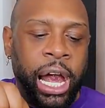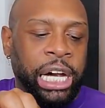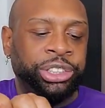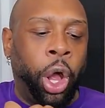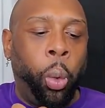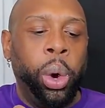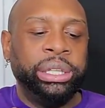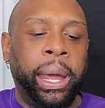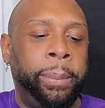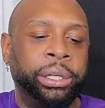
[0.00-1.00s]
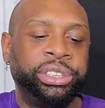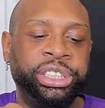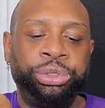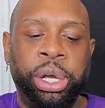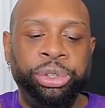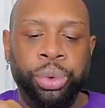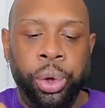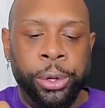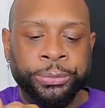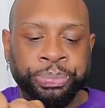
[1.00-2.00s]
I didn't know what that person's situation
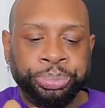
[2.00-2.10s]
was.